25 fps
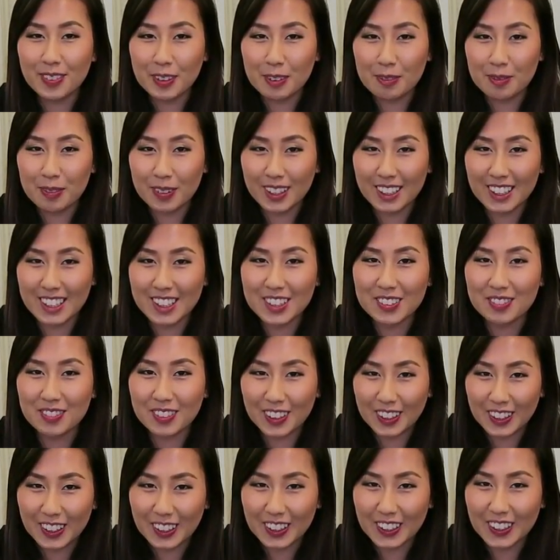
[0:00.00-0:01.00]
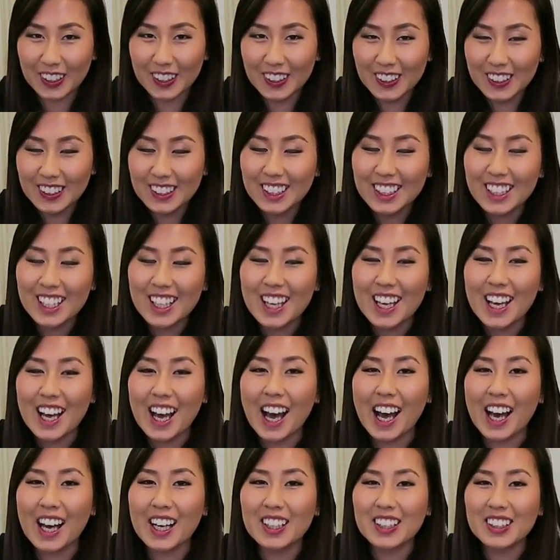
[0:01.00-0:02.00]
filming this video.
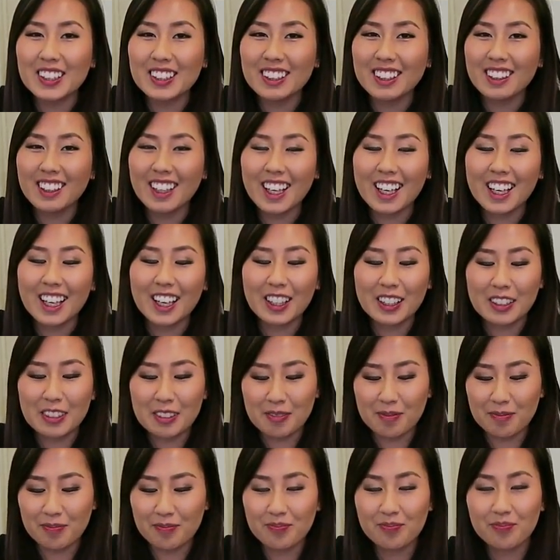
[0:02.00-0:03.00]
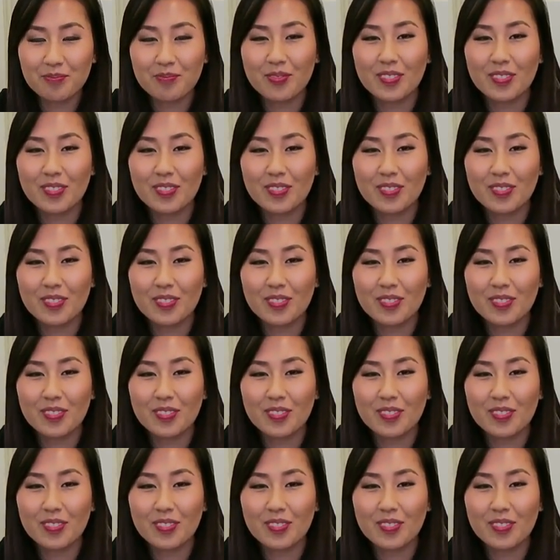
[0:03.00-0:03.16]
I'll